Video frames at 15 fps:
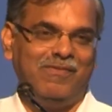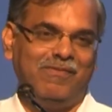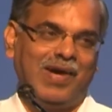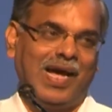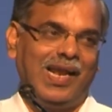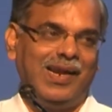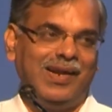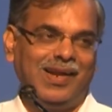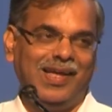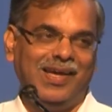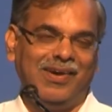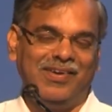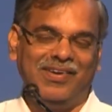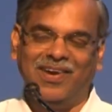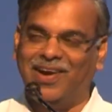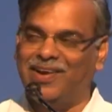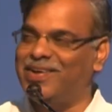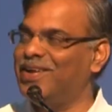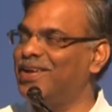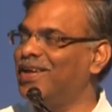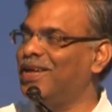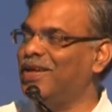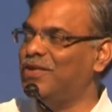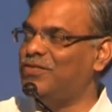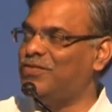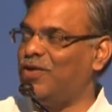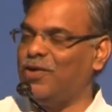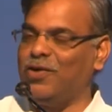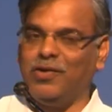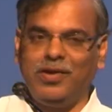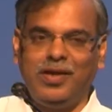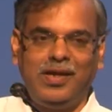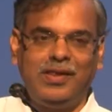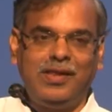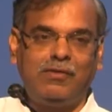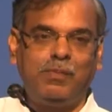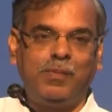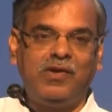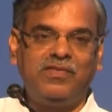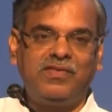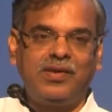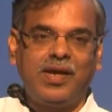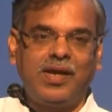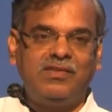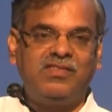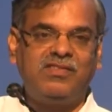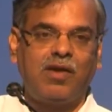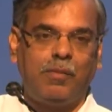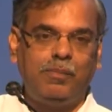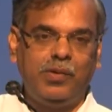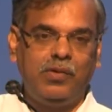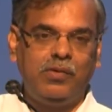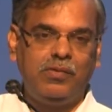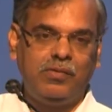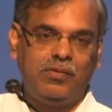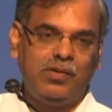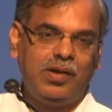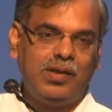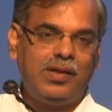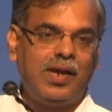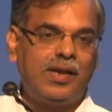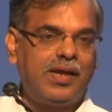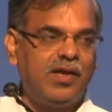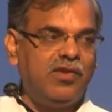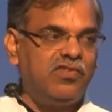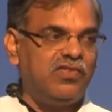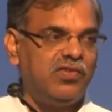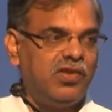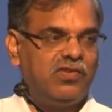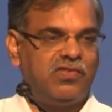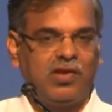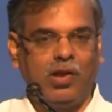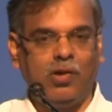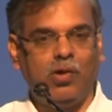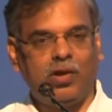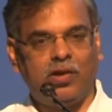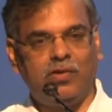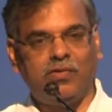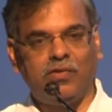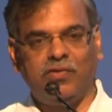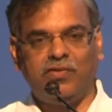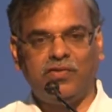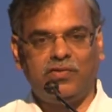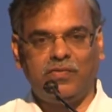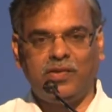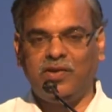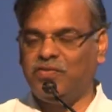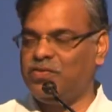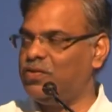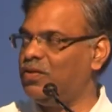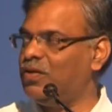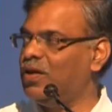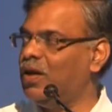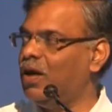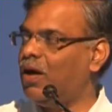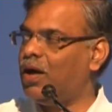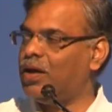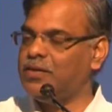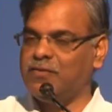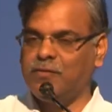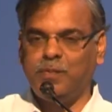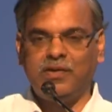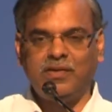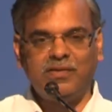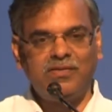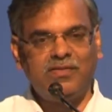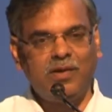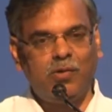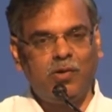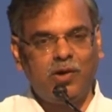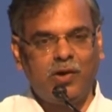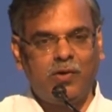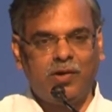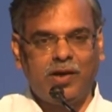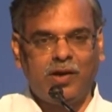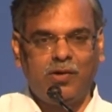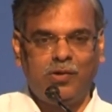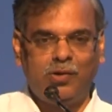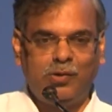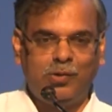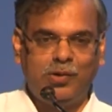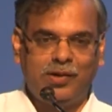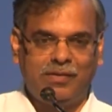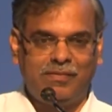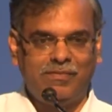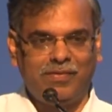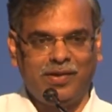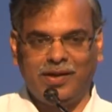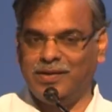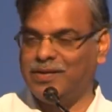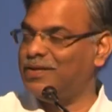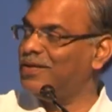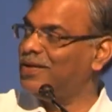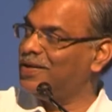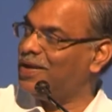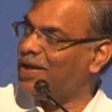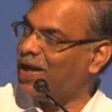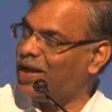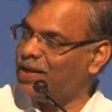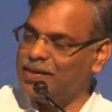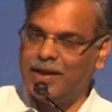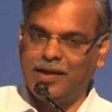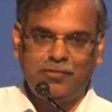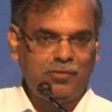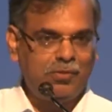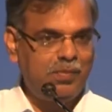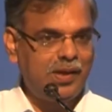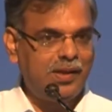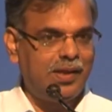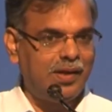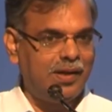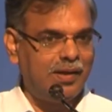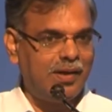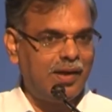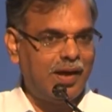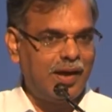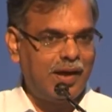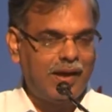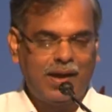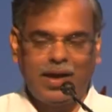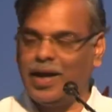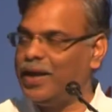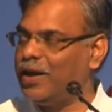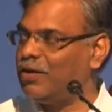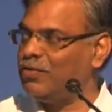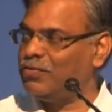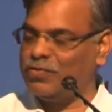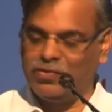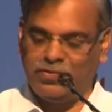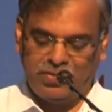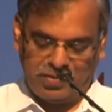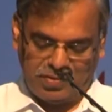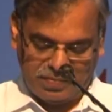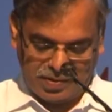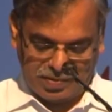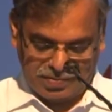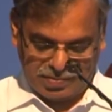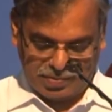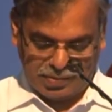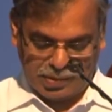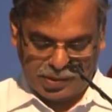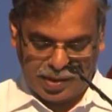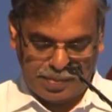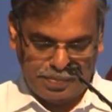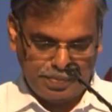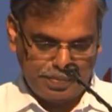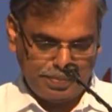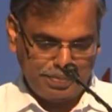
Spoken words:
Violently or not. So this person can stop you. In that case, it's a low control situation. Or this person can say, okay, go do it, fine. And that would be the high control situation, okay?